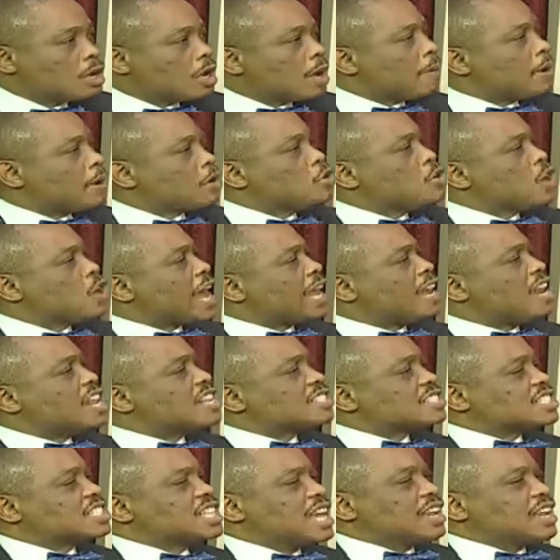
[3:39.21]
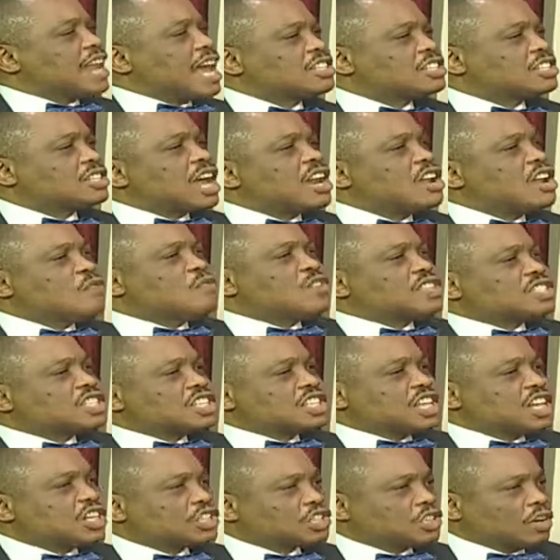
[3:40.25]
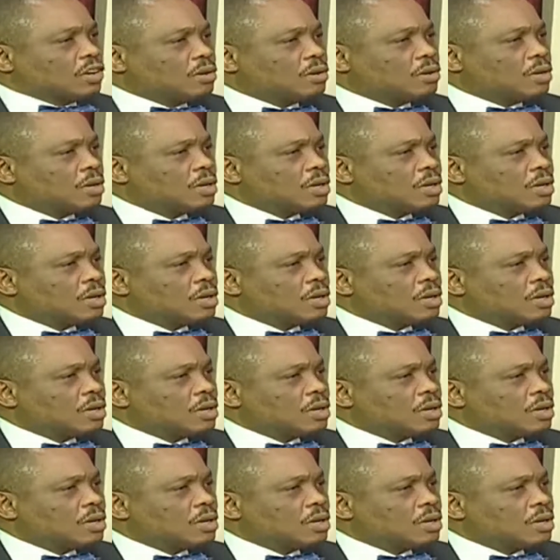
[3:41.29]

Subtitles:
But you hardly see a Nigerian investigation